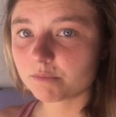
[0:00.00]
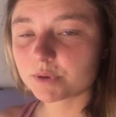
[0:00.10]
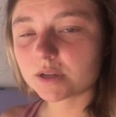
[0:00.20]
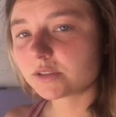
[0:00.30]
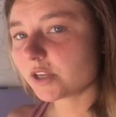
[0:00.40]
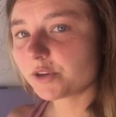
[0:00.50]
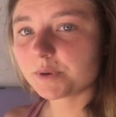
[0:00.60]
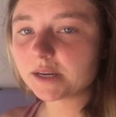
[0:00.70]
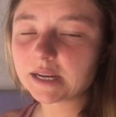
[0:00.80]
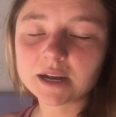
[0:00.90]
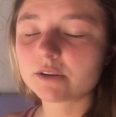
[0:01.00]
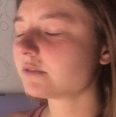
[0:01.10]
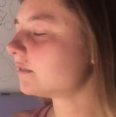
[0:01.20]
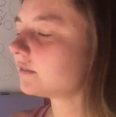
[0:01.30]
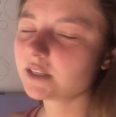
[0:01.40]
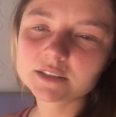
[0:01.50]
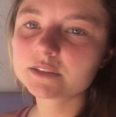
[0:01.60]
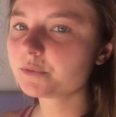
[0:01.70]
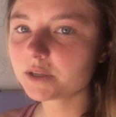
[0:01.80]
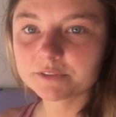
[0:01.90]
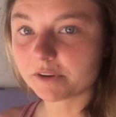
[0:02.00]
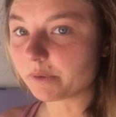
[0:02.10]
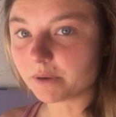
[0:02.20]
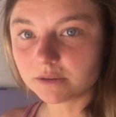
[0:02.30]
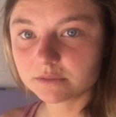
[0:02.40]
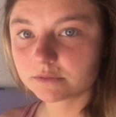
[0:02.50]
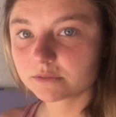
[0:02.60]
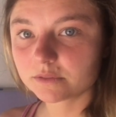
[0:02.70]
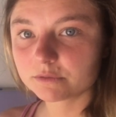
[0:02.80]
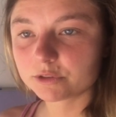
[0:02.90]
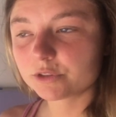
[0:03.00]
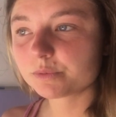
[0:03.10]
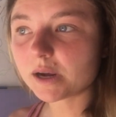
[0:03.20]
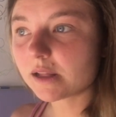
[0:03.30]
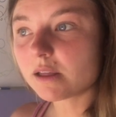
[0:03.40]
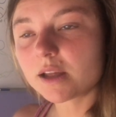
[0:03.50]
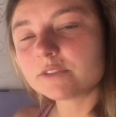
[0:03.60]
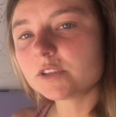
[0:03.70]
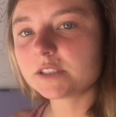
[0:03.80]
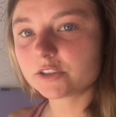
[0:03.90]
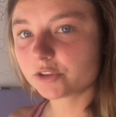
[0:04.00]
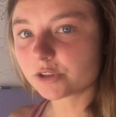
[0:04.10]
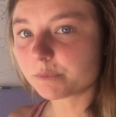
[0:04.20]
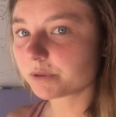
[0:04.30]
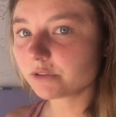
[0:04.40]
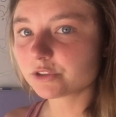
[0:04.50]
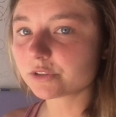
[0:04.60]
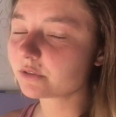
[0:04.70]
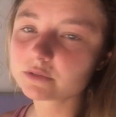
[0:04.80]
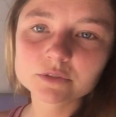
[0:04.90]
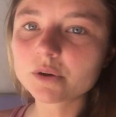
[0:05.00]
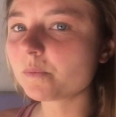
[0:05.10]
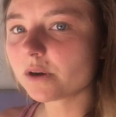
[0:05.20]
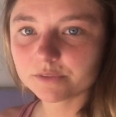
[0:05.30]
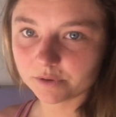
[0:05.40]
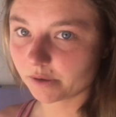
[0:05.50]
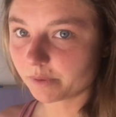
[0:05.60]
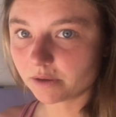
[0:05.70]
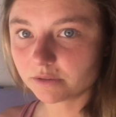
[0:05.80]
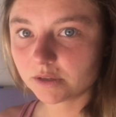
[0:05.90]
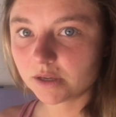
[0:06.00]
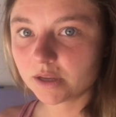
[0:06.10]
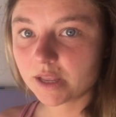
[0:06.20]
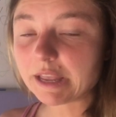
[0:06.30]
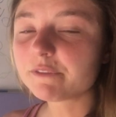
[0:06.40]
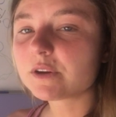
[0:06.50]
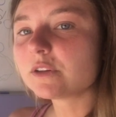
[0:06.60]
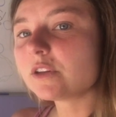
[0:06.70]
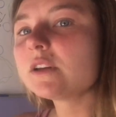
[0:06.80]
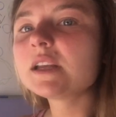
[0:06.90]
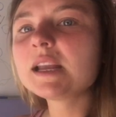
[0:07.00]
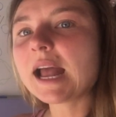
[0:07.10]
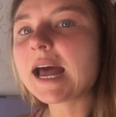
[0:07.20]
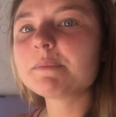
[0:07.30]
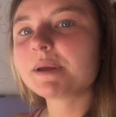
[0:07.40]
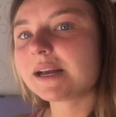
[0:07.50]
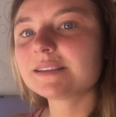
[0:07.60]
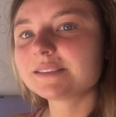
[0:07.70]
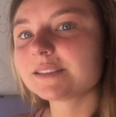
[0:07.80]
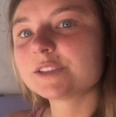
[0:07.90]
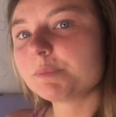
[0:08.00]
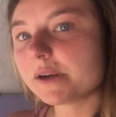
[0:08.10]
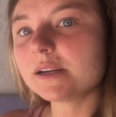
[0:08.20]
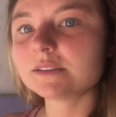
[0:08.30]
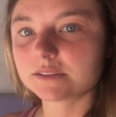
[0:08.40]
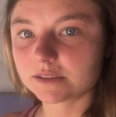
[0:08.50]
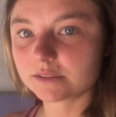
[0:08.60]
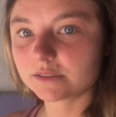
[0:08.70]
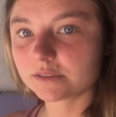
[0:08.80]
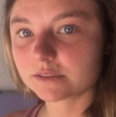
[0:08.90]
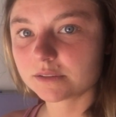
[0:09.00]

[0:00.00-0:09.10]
But I'll tell you right now, that doesn't work very well which is why a lot of traditional approaches don't work very well. If you're looking at past experiences,